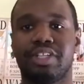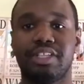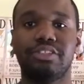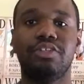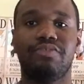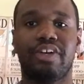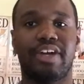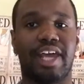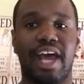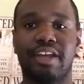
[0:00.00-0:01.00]
There's no
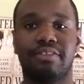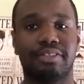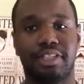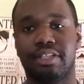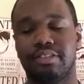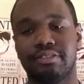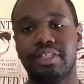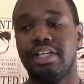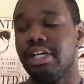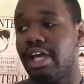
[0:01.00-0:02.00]
fairy, and I don't, you know,
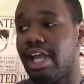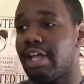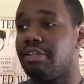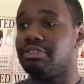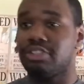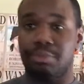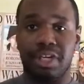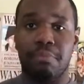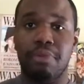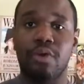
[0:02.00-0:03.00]
and I know some of
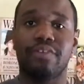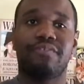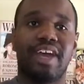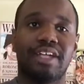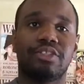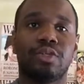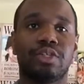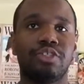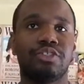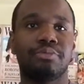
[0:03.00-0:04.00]
y'all Mocha fans or
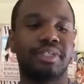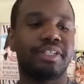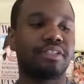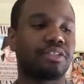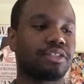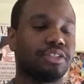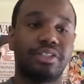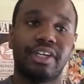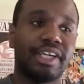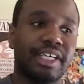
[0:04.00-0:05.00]
Kumi or
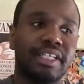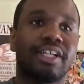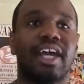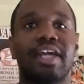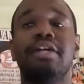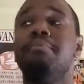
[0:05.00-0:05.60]
Yukiri, okay,